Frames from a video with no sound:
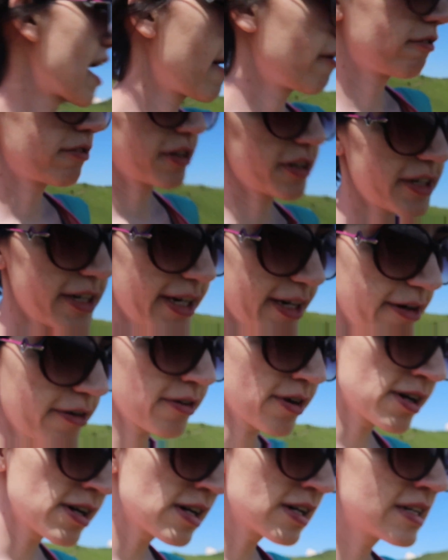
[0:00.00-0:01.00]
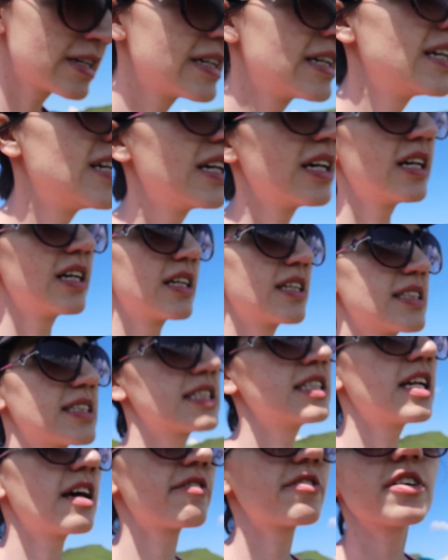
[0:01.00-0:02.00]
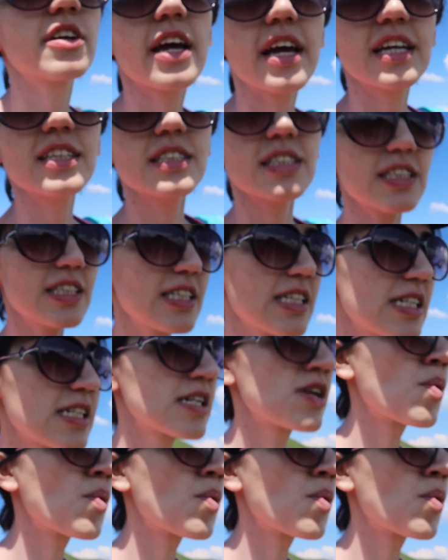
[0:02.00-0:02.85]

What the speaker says: hour now. It's never ending.